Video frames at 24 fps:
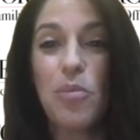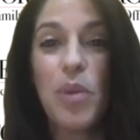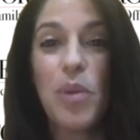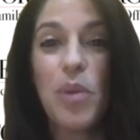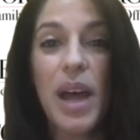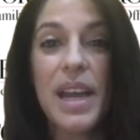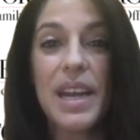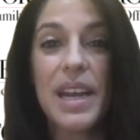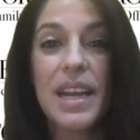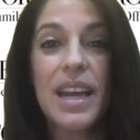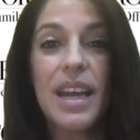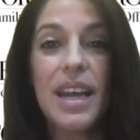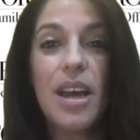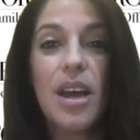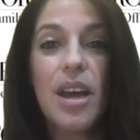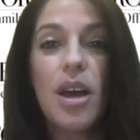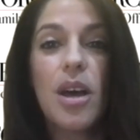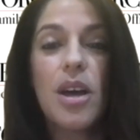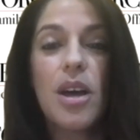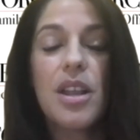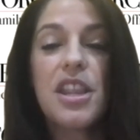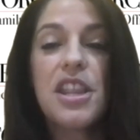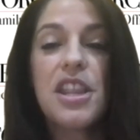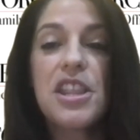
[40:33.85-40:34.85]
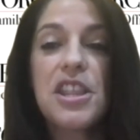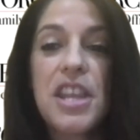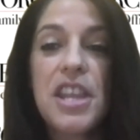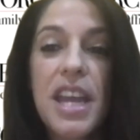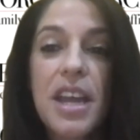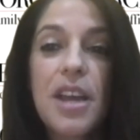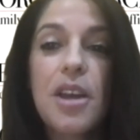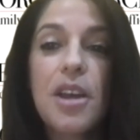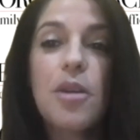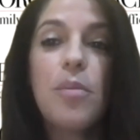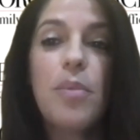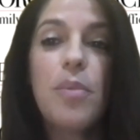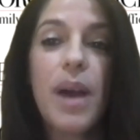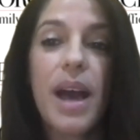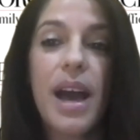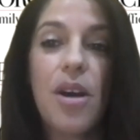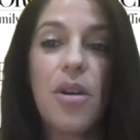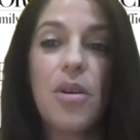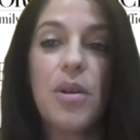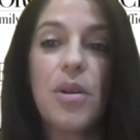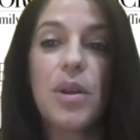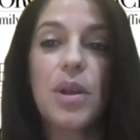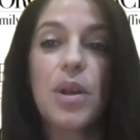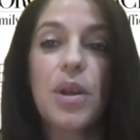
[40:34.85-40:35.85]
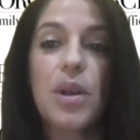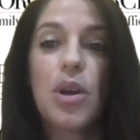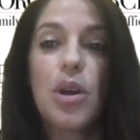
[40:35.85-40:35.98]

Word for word: But think about